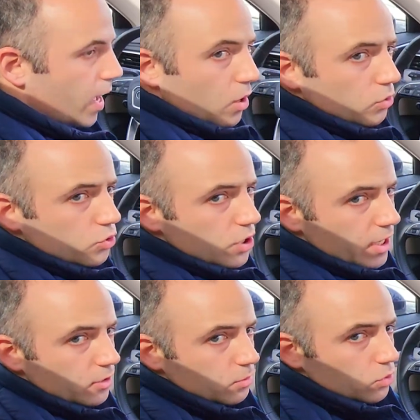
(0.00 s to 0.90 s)
aux
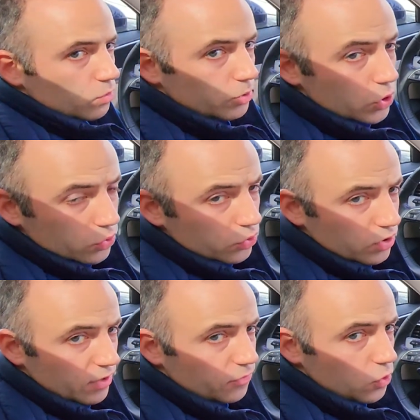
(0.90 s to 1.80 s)
and the
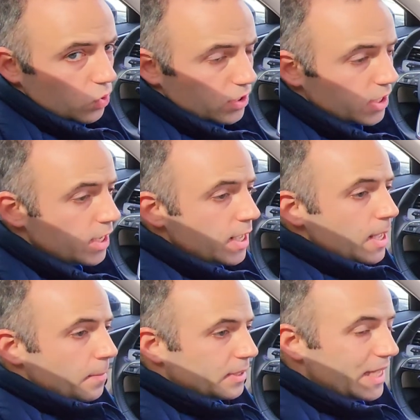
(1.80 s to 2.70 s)
Bluetooth if you want to
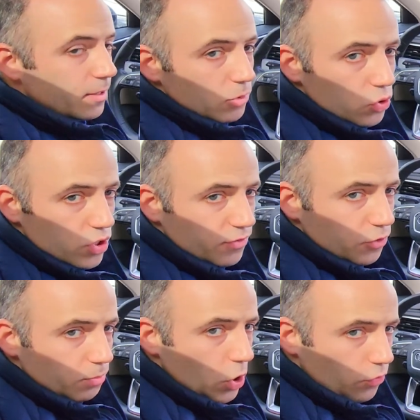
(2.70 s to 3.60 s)
play music
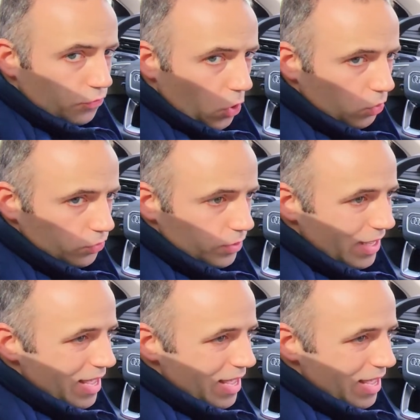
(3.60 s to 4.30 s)
from your phone.